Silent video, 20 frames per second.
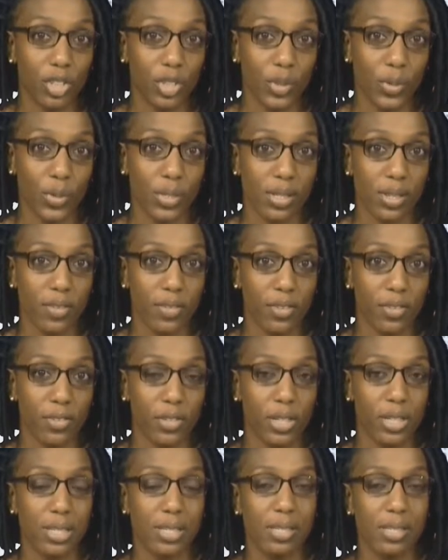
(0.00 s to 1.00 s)
Joseph
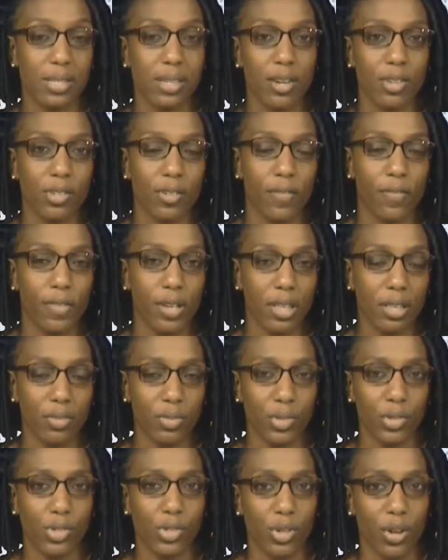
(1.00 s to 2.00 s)
for his years of
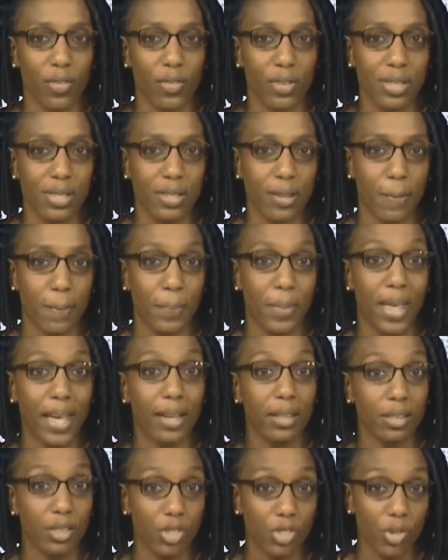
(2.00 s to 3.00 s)
faithful service
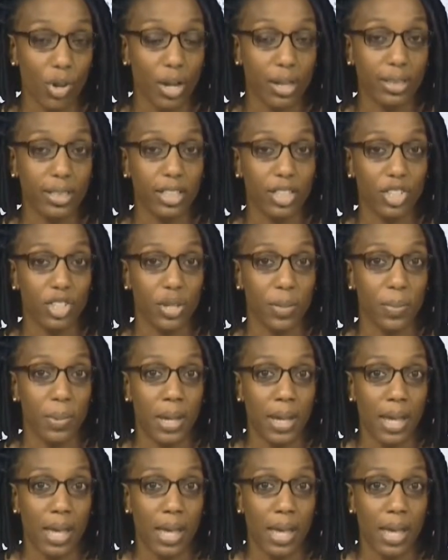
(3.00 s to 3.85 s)
and strong leadership